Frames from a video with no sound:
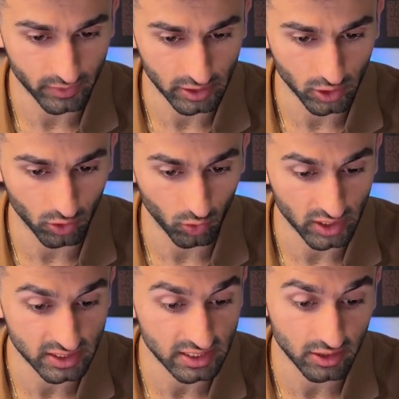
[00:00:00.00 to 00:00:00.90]
And so we're
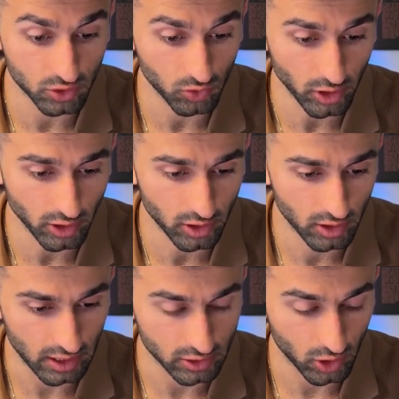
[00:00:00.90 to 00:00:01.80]
going to see this work
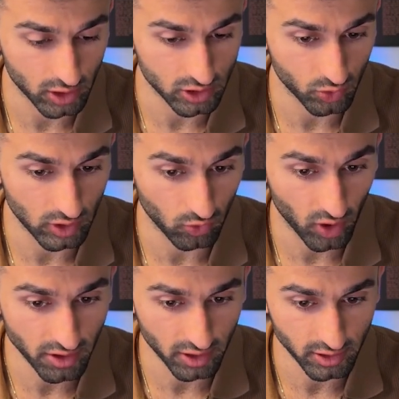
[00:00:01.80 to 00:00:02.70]
as long as we
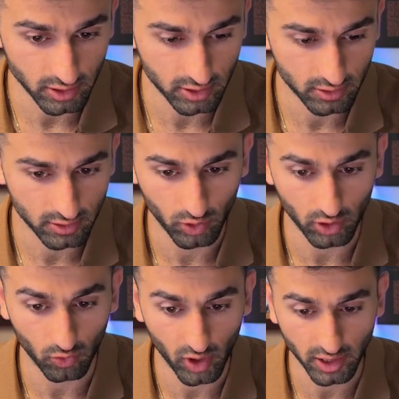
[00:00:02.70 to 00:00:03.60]
run this. We're going
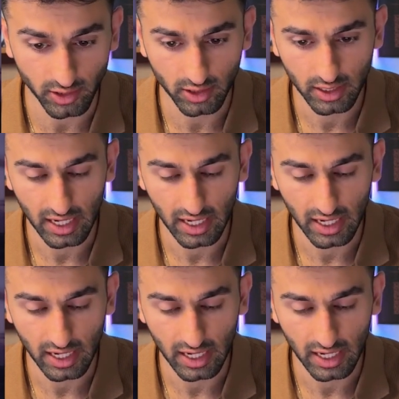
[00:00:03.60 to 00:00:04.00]
to run it.